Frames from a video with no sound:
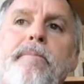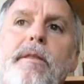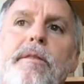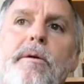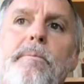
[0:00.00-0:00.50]

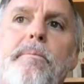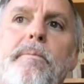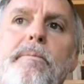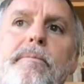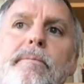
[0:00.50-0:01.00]
they're,
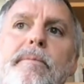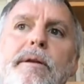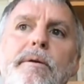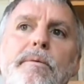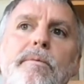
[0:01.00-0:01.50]

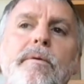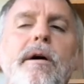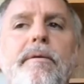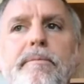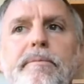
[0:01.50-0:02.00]

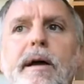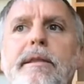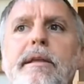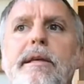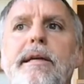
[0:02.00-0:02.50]
I
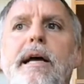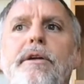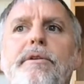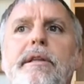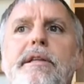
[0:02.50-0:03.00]
think the
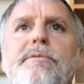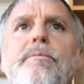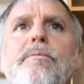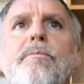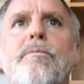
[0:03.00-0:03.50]
calendar that's
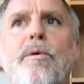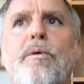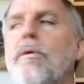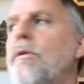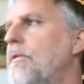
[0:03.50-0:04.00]

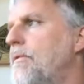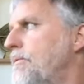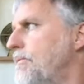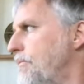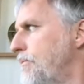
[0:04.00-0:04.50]

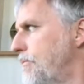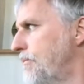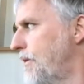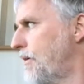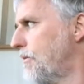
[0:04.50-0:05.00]
more
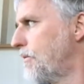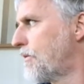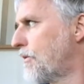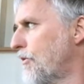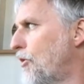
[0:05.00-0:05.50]

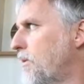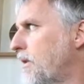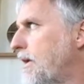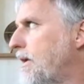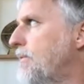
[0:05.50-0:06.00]

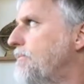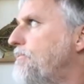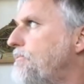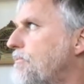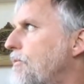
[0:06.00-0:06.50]
globally
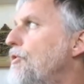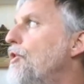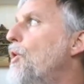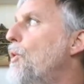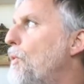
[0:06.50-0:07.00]

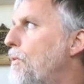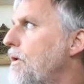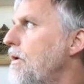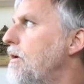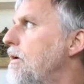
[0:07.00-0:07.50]

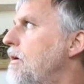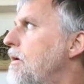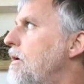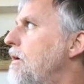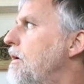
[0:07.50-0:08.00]
known
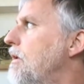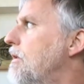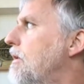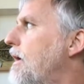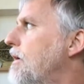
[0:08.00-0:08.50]

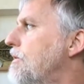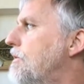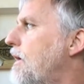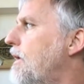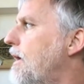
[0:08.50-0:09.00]
that
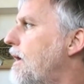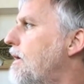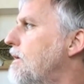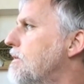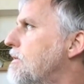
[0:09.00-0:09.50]
China
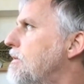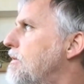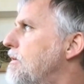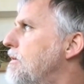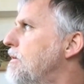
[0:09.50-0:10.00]
has,
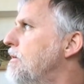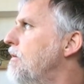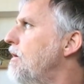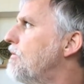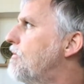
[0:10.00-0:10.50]

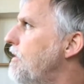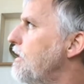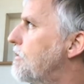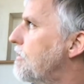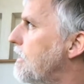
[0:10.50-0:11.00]

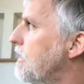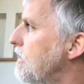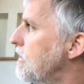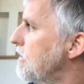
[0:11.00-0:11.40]
fig tree.